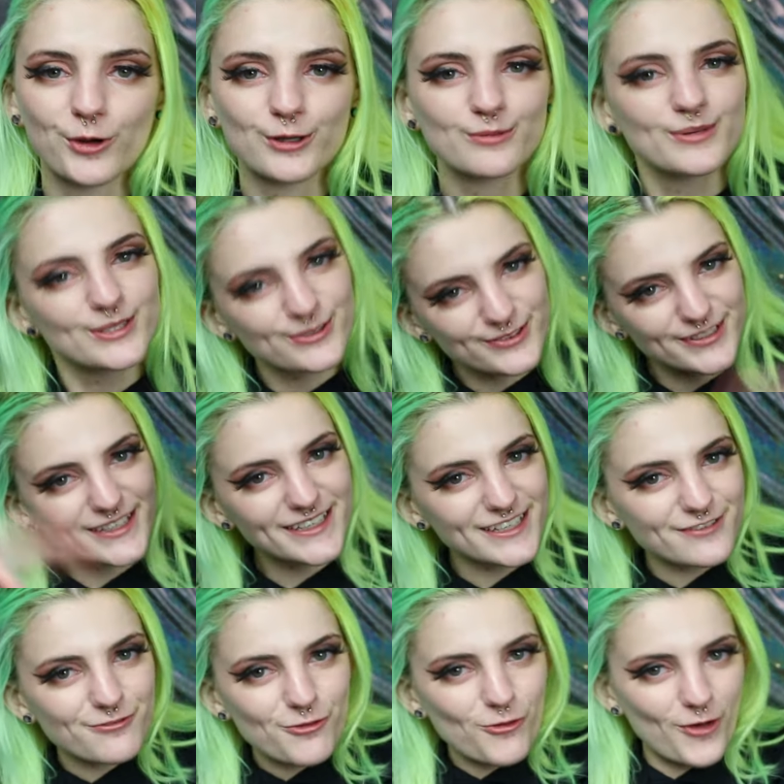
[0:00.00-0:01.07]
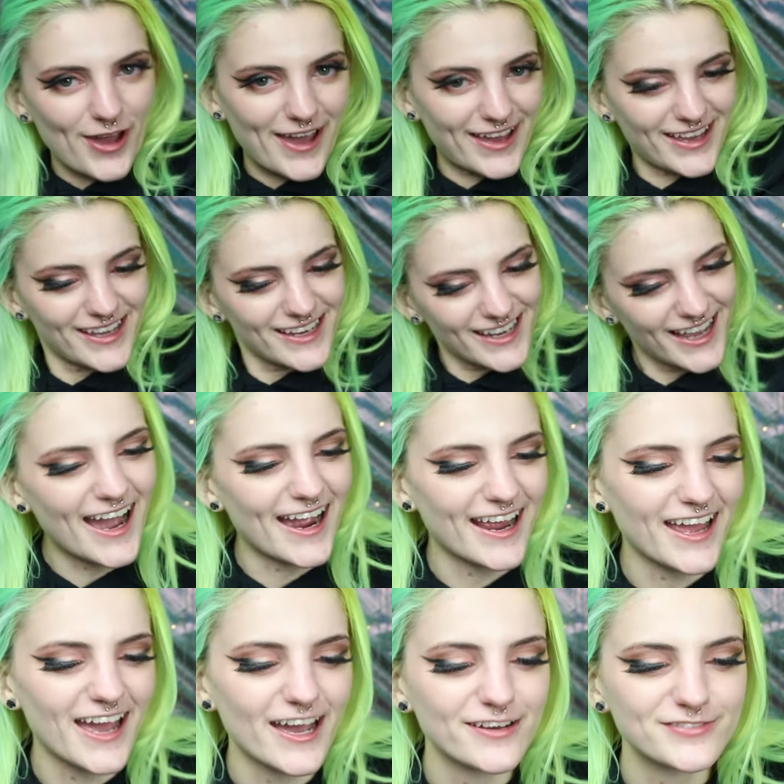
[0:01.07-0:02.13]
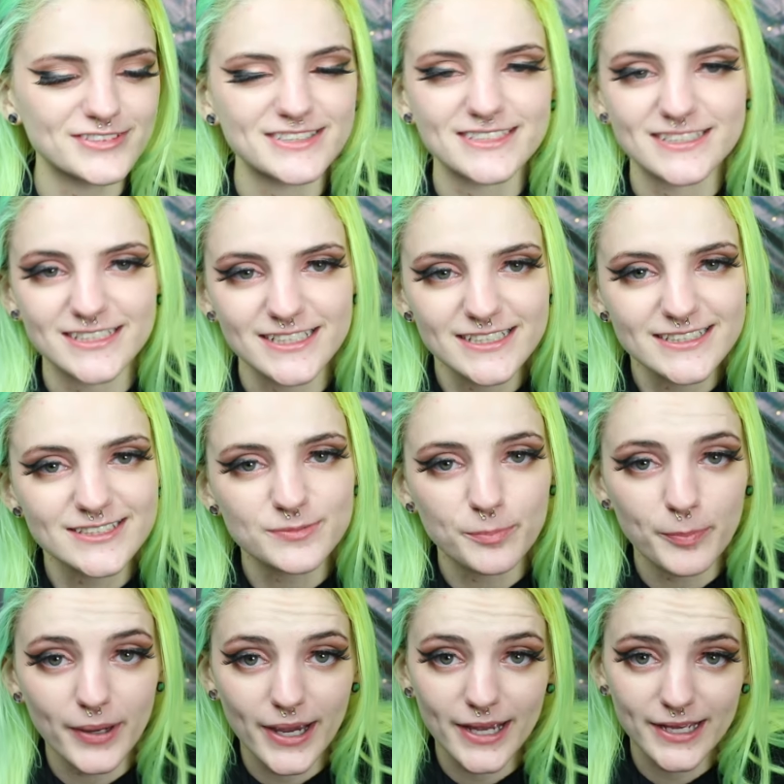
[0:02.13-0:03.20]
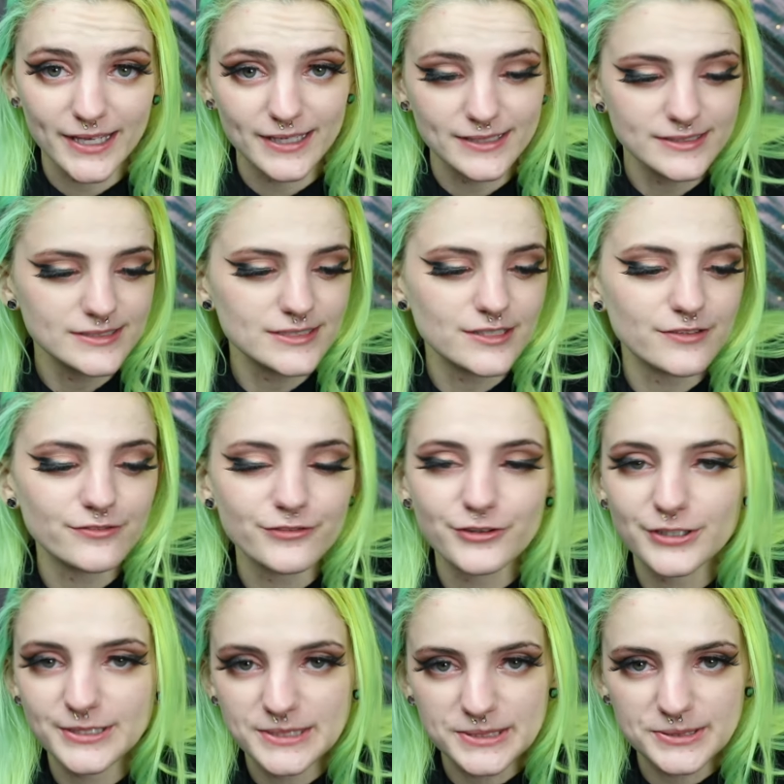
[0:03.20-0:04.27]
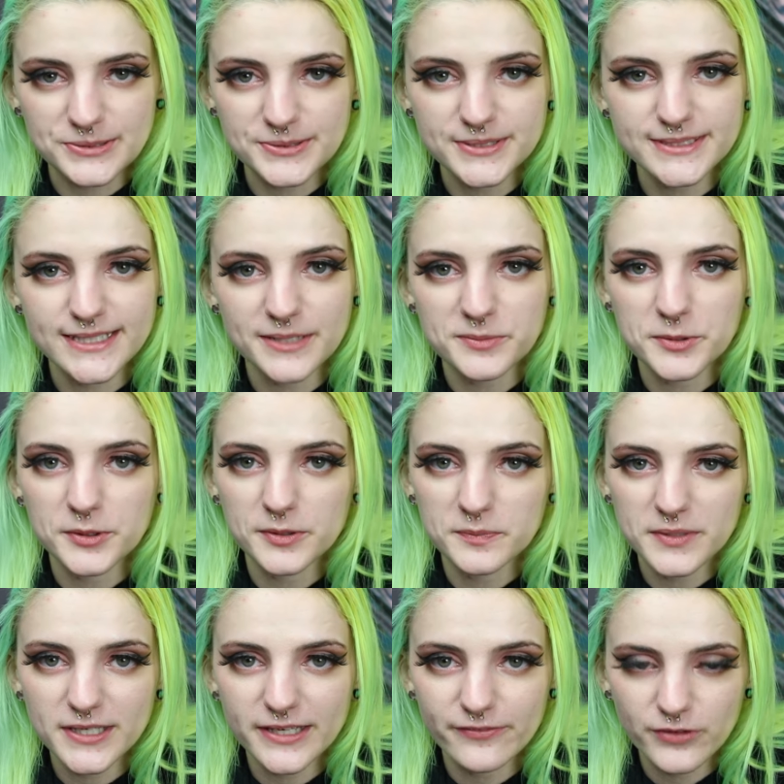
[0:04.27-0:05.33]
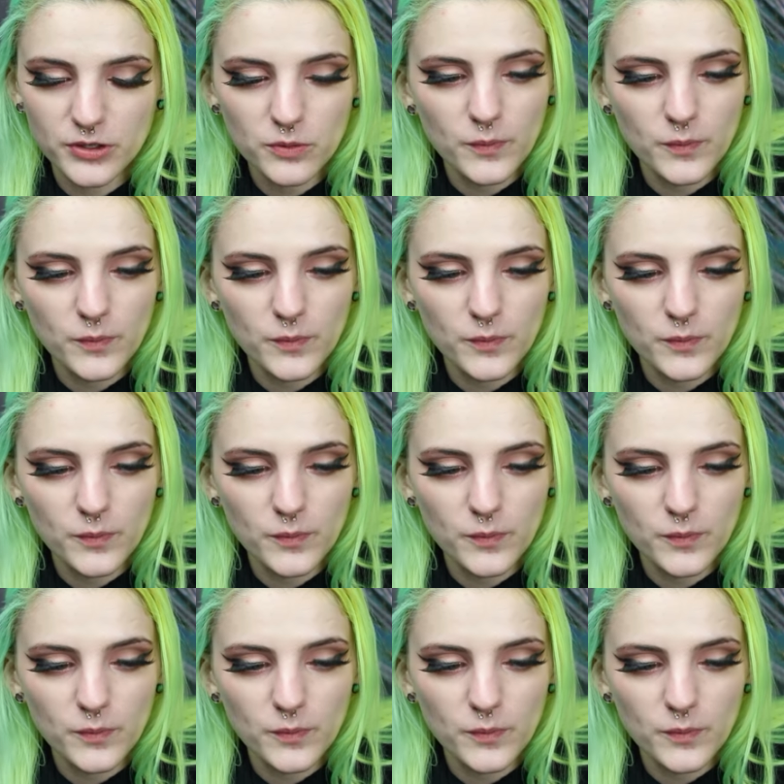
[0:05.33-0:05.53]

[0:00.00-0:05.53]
going to be doing a giveaway. I have 6 baggies of crystals that I'm going to be giving